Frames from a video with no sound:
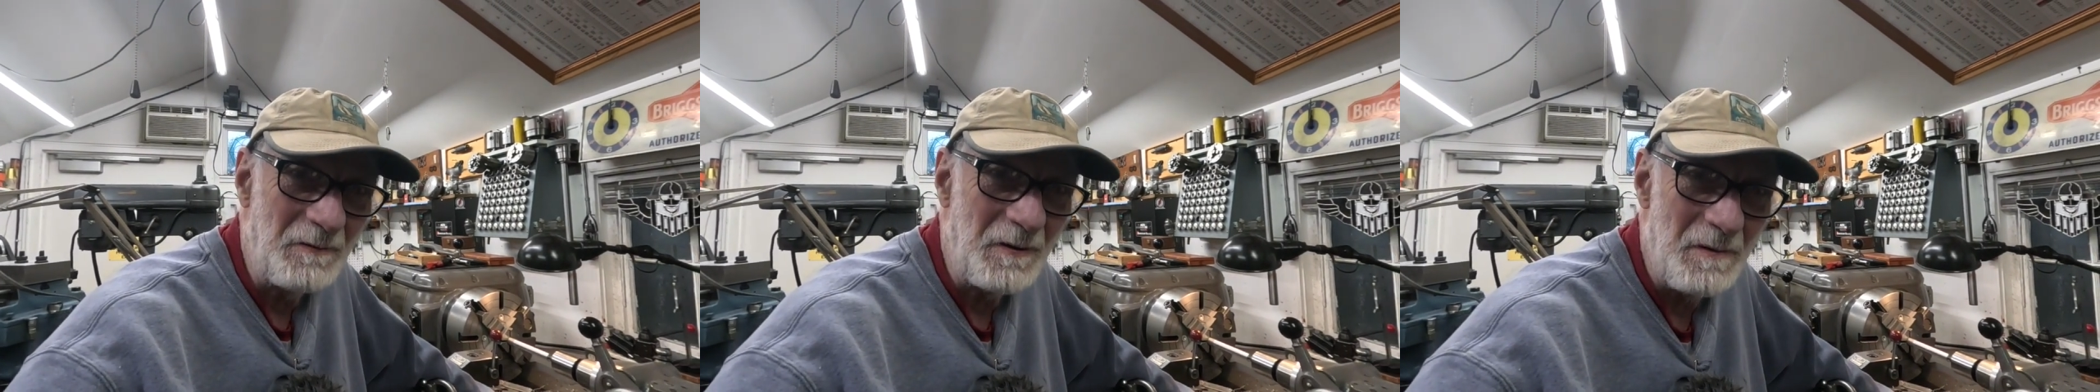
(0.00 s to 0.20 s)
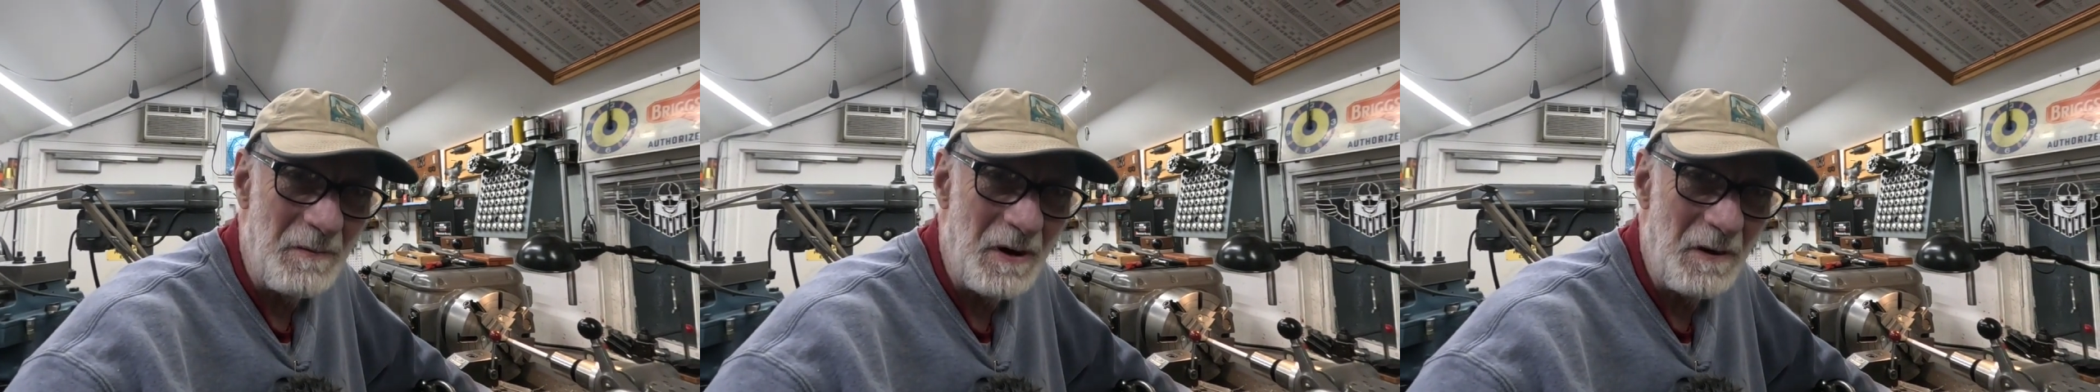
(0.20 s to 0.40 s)

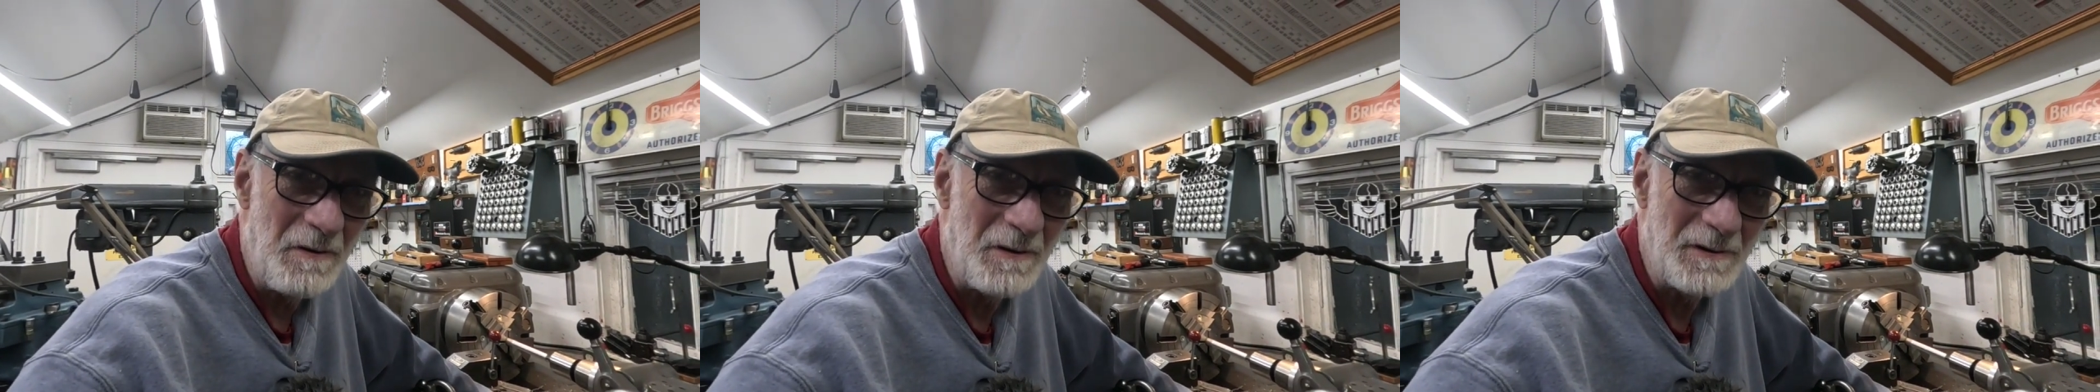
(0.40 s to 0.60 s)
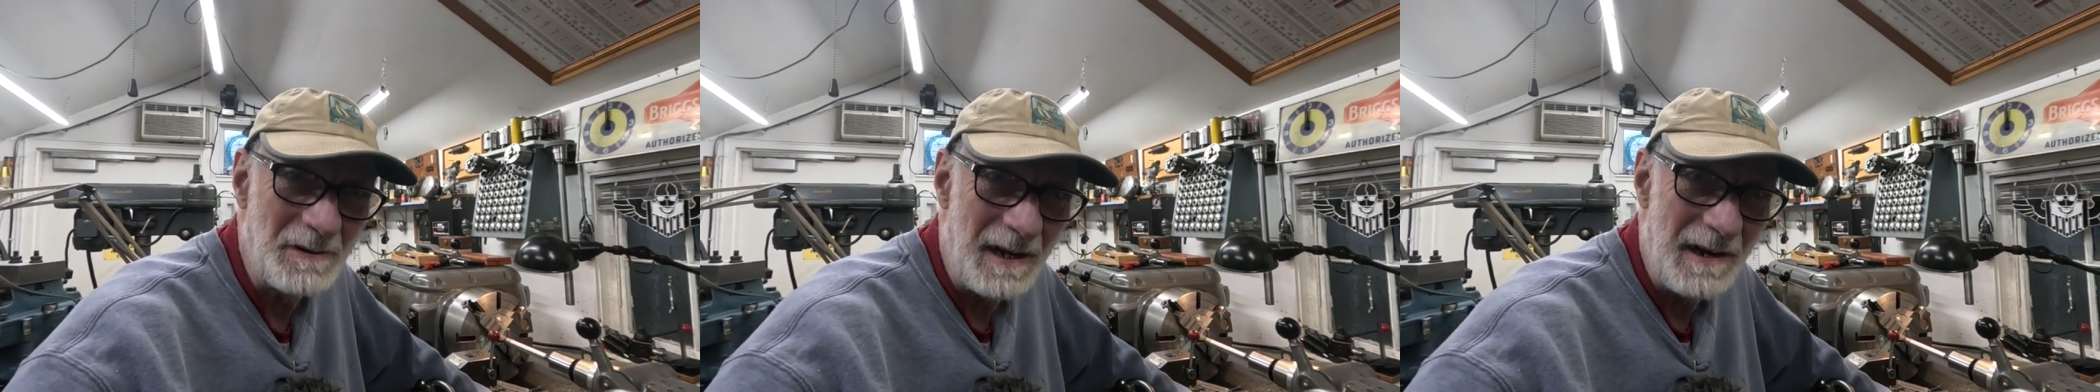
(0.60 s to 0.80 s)
from
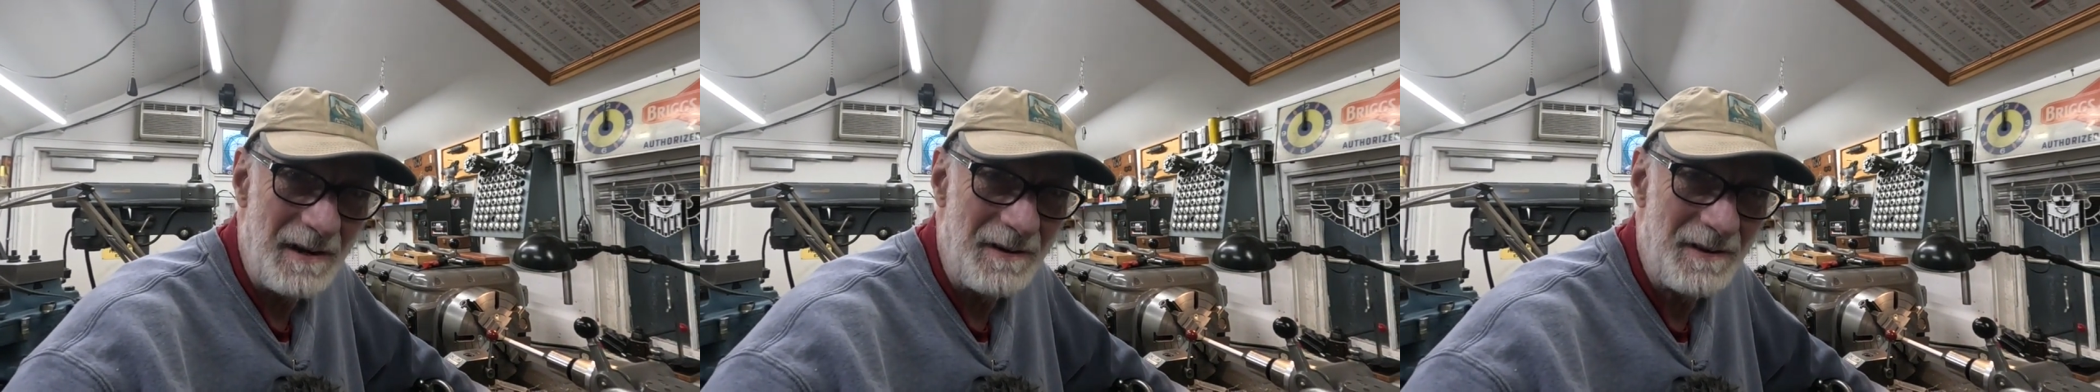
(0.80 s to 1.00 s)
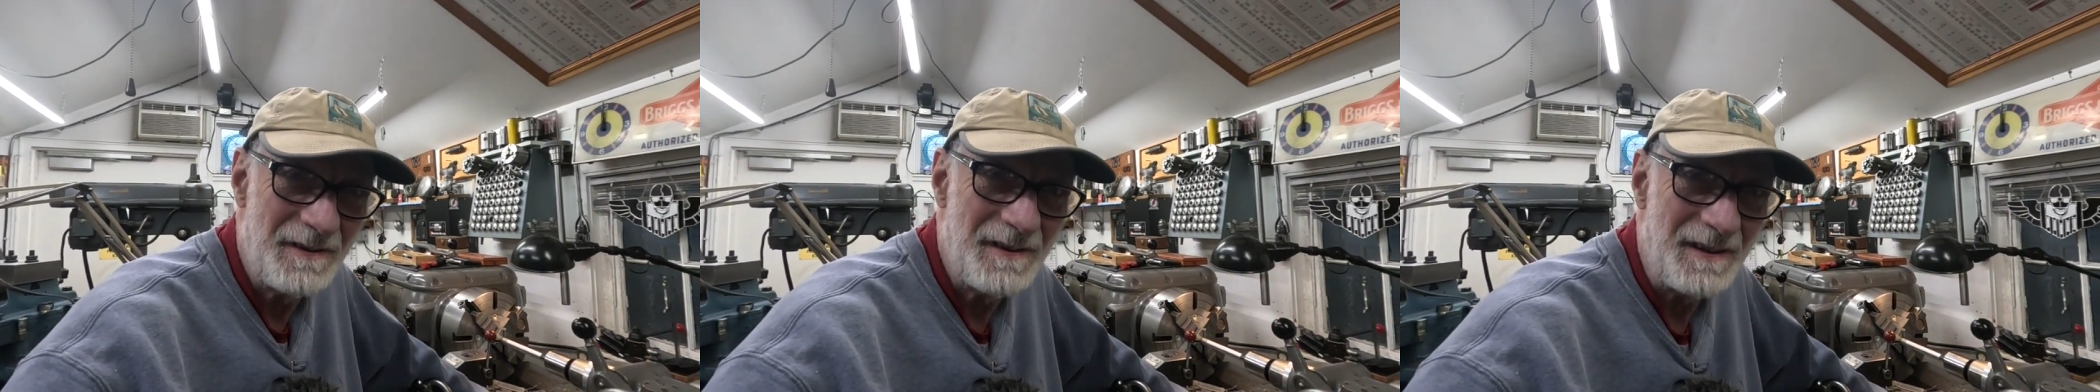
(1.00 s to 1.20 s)
other
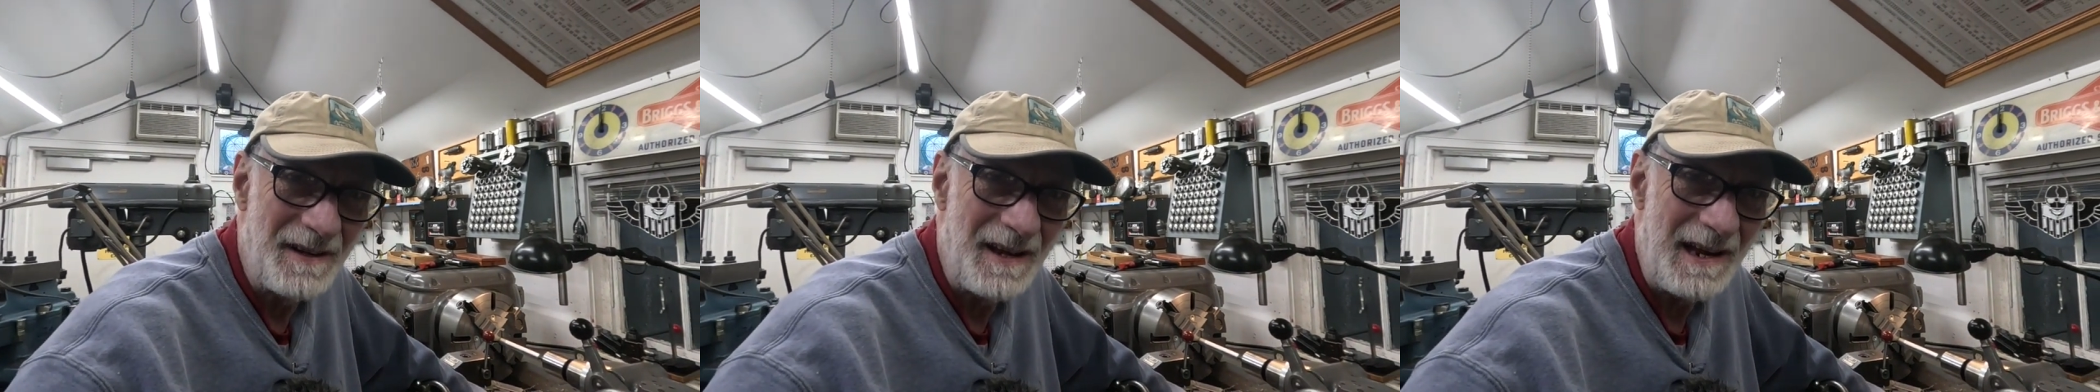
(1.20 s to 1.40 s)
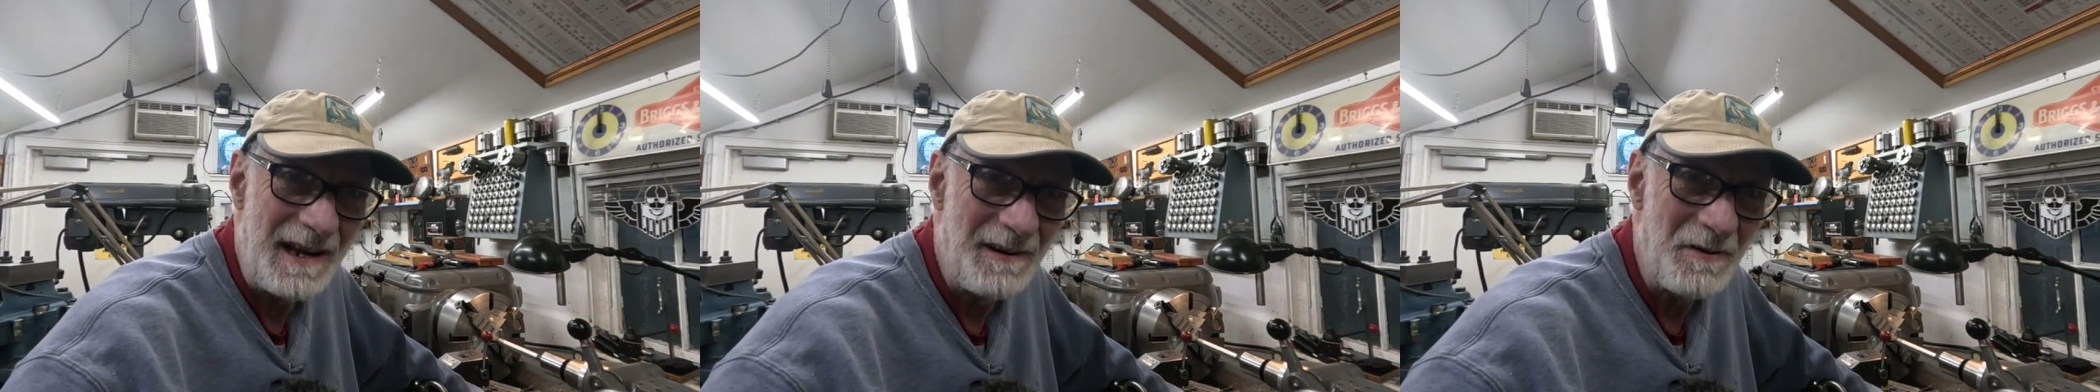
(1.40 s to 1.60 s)
lathes,
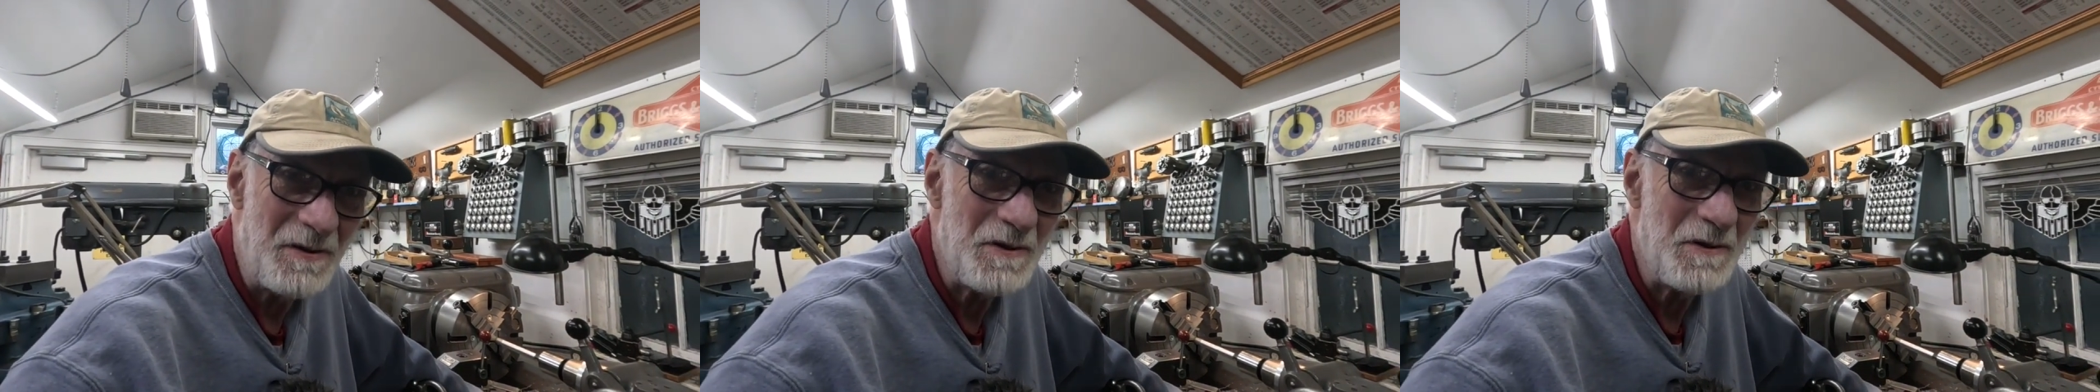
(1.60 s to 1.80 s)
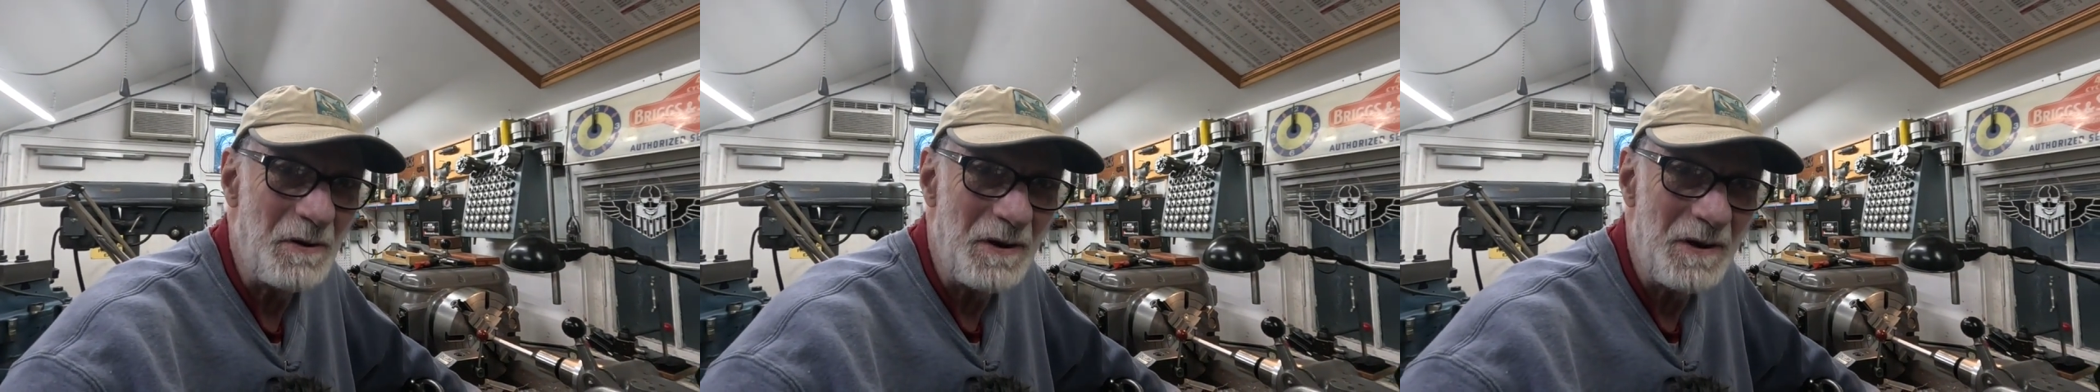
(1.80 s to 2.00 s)
and I'll
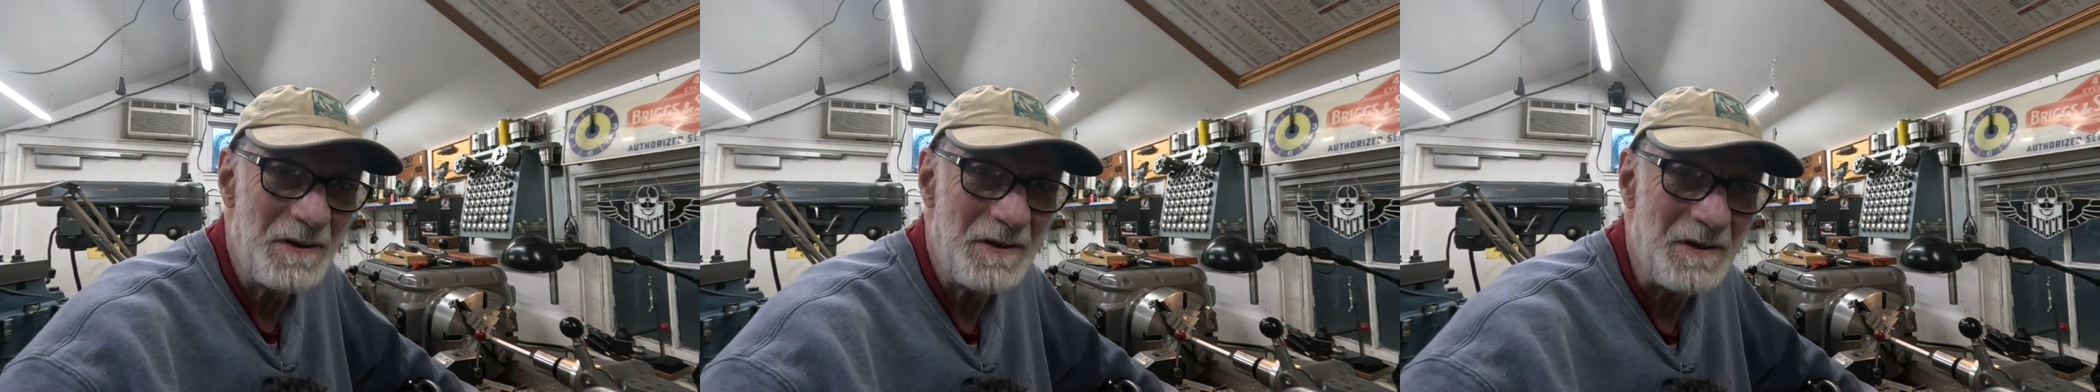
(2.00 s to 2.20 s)
show you